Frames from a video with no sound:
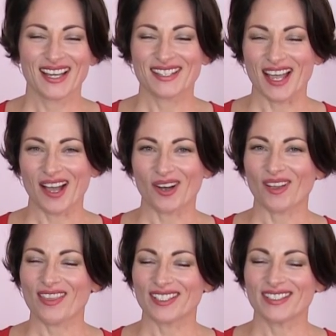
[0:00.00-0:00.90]

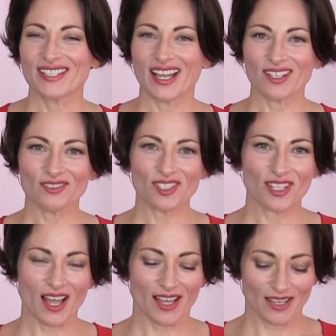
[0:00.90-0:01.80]
Now, the
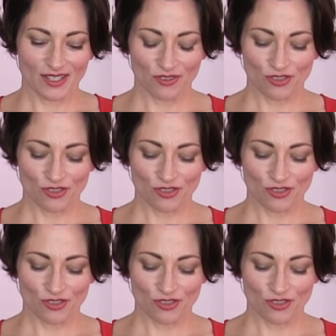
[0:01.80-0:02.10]
downside